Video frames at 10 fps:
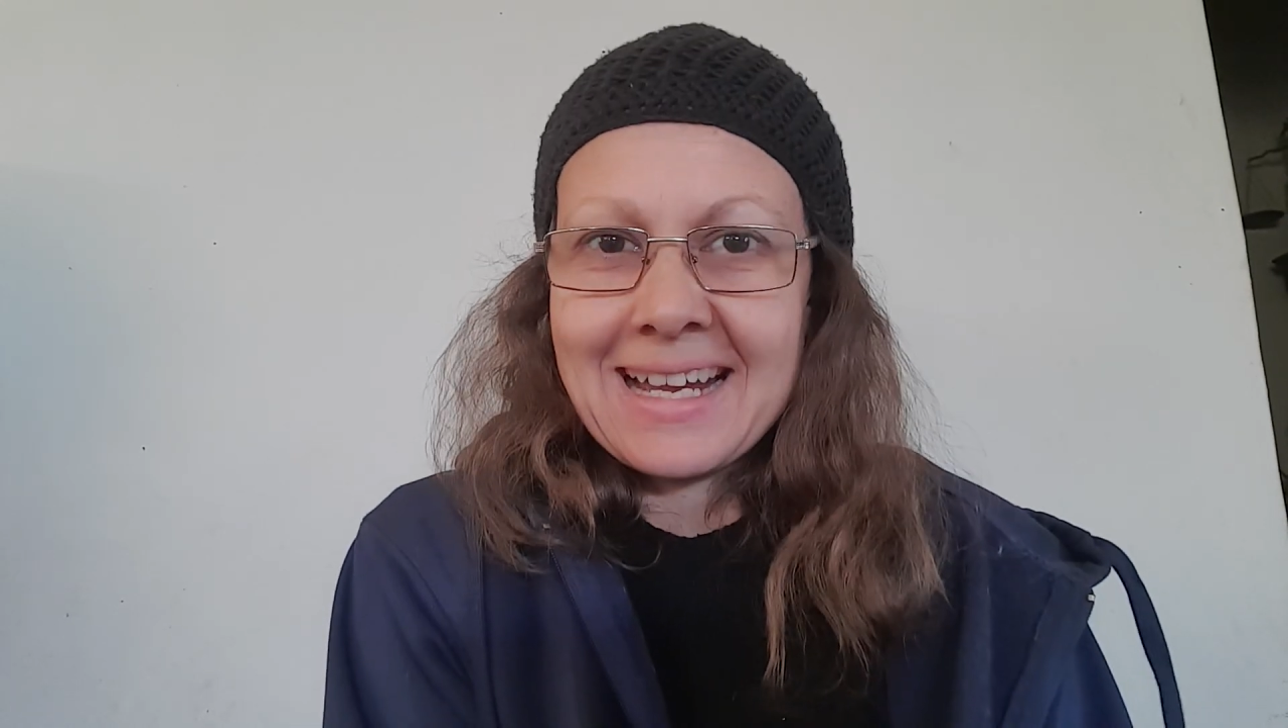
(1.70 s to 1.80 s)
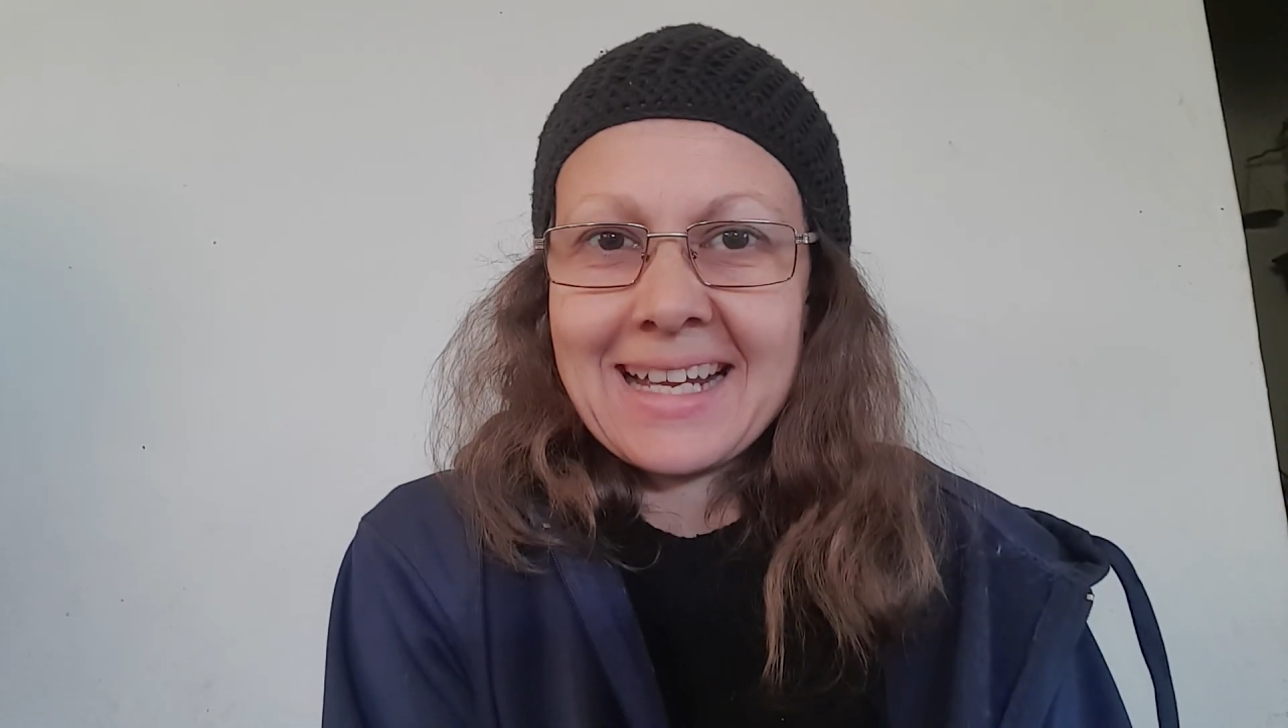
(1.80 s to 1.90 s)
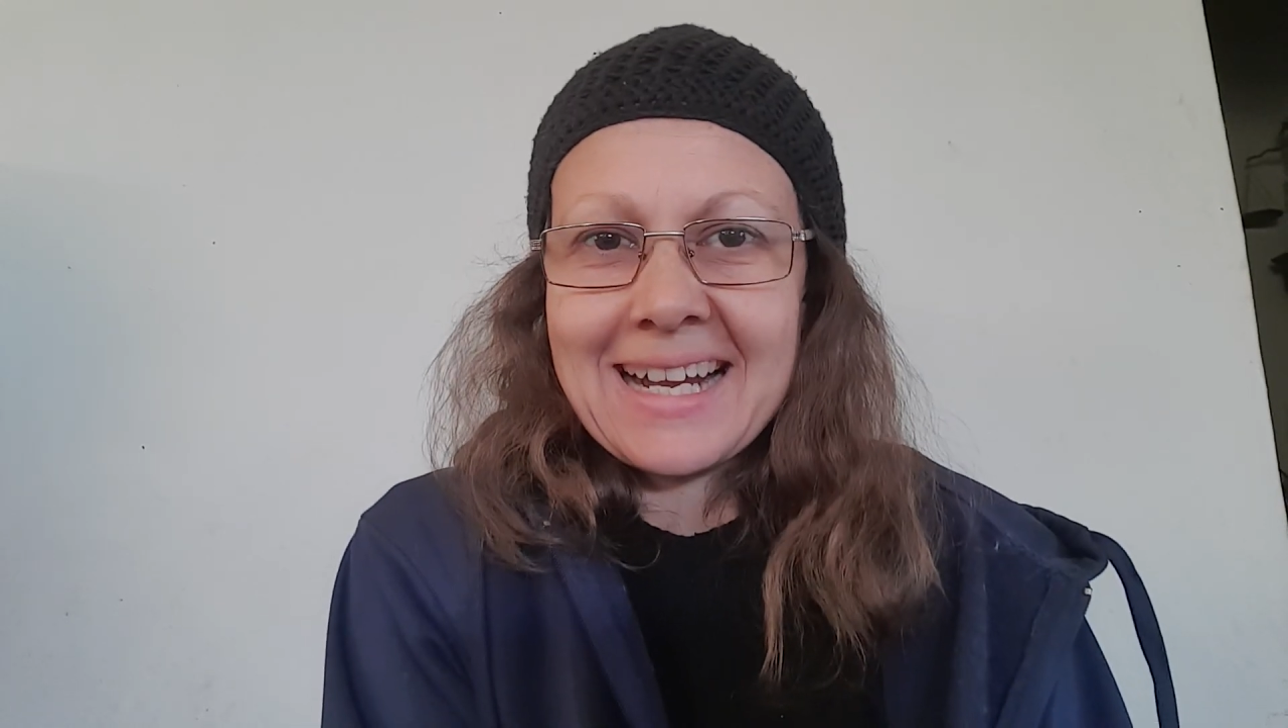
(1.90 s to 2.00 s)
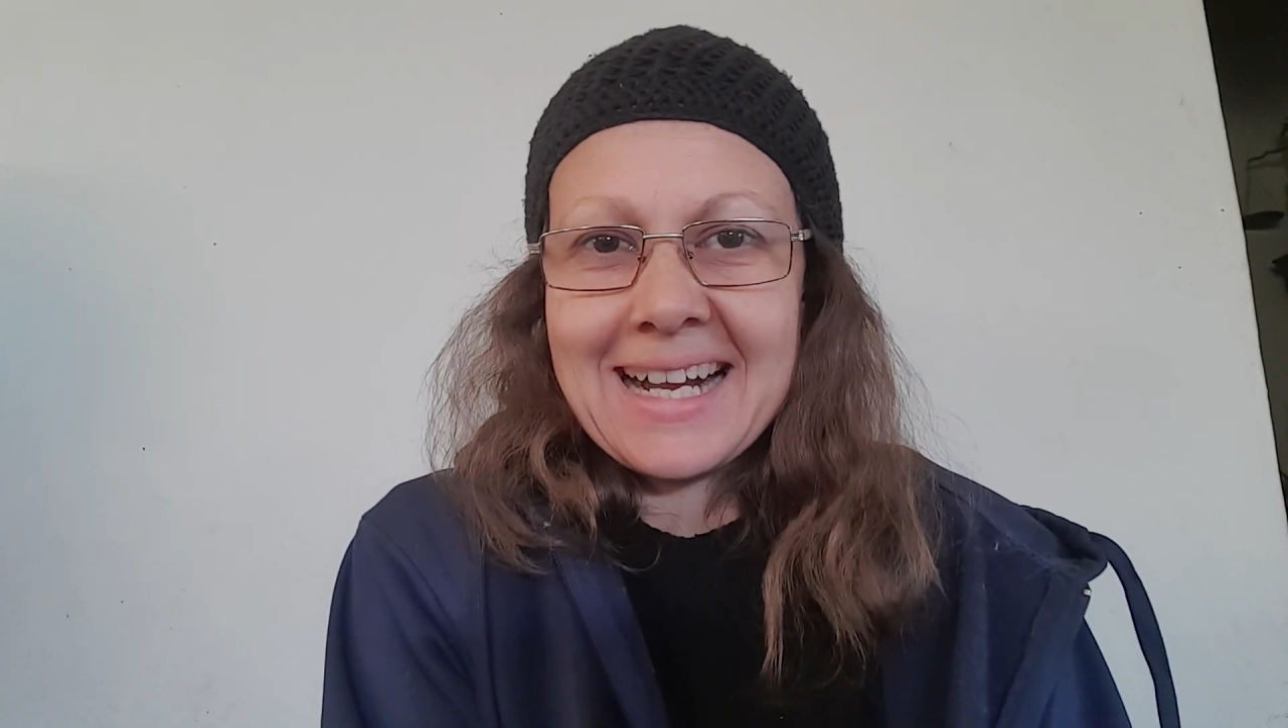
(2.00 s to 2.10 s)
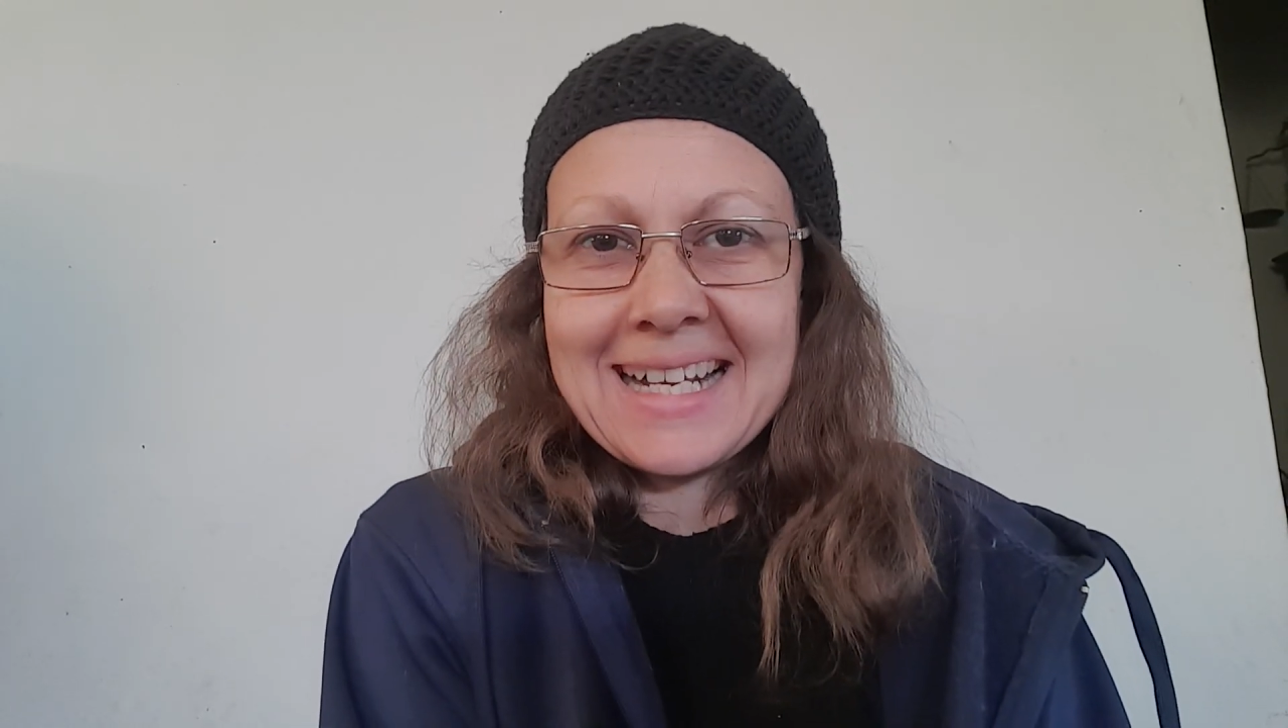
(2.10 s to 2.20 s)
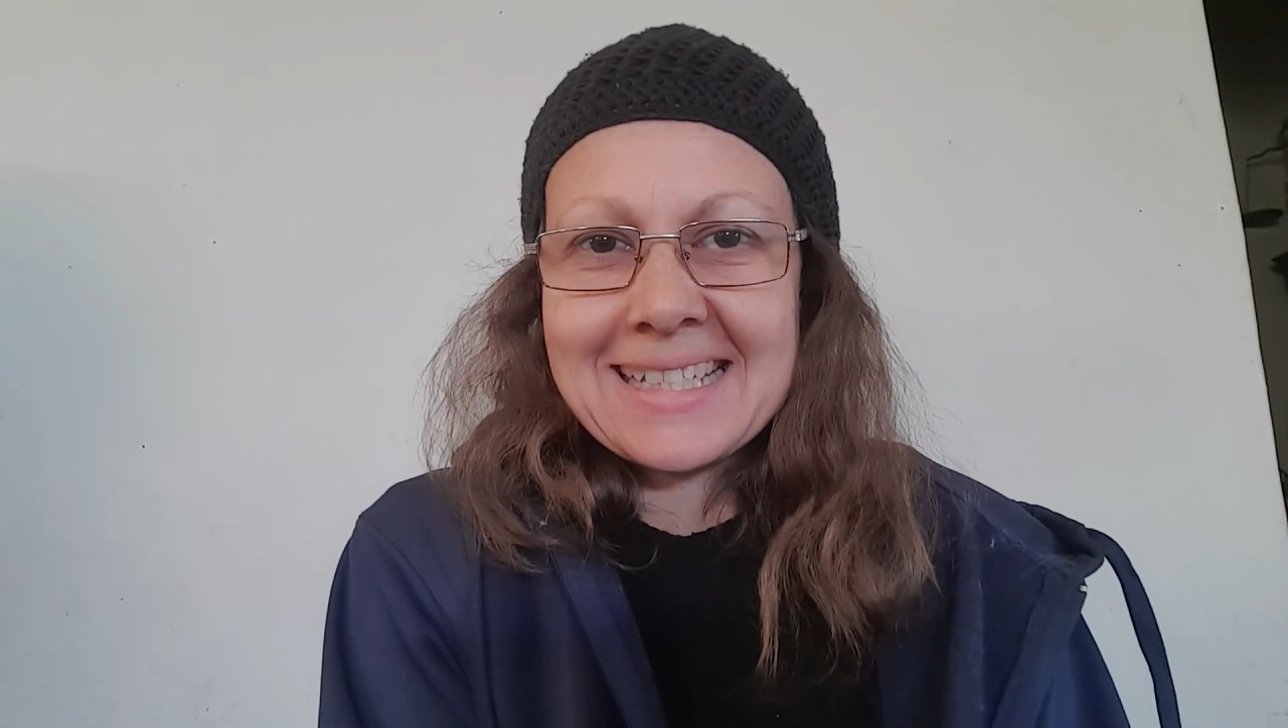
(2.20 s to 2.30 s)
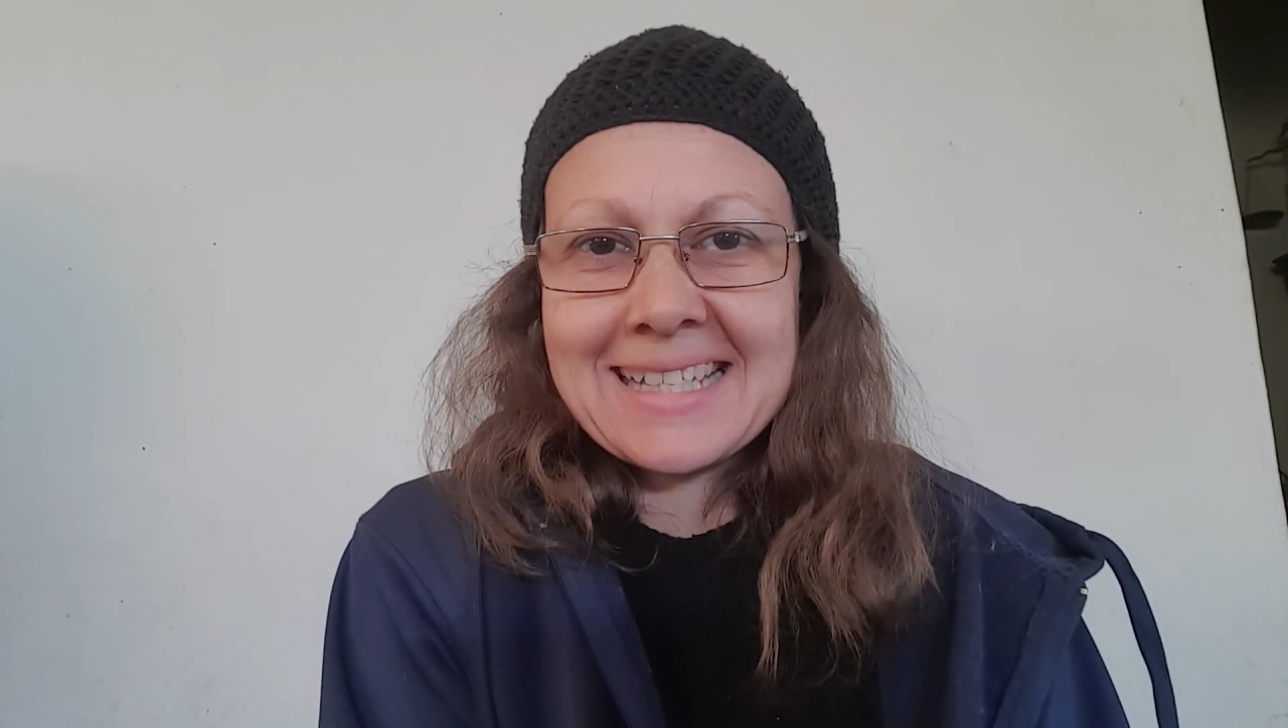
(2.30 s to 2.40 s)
guys,